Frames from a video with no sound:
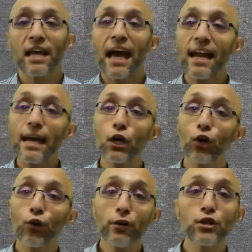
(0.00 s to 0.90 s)
and I
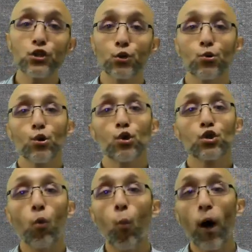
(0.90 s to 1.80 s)
encourage you to
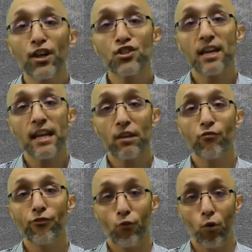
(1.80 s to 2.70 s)
watch it in
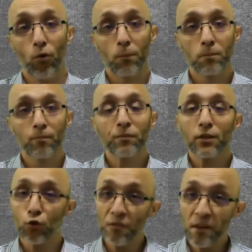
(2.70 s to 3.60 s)
full. It's
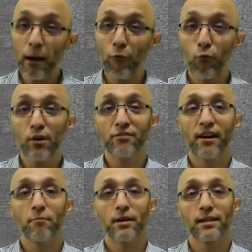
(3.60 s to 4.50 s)
only about 45
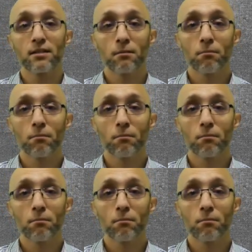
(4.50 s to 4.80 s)
minutes.